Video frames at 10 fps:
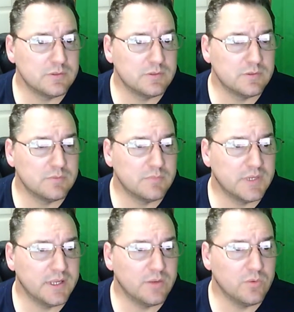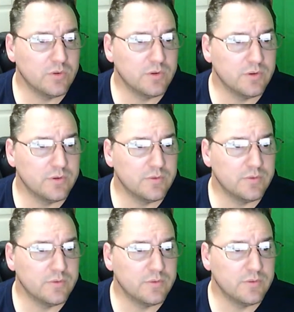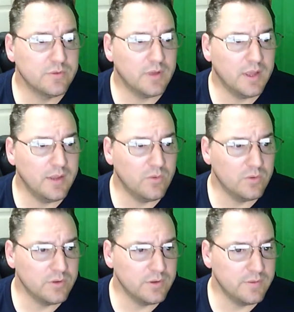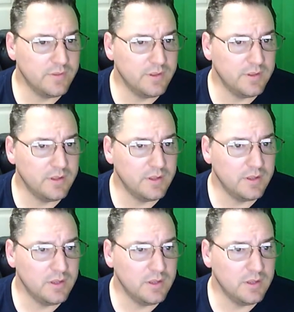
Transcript: My orders. I ordered the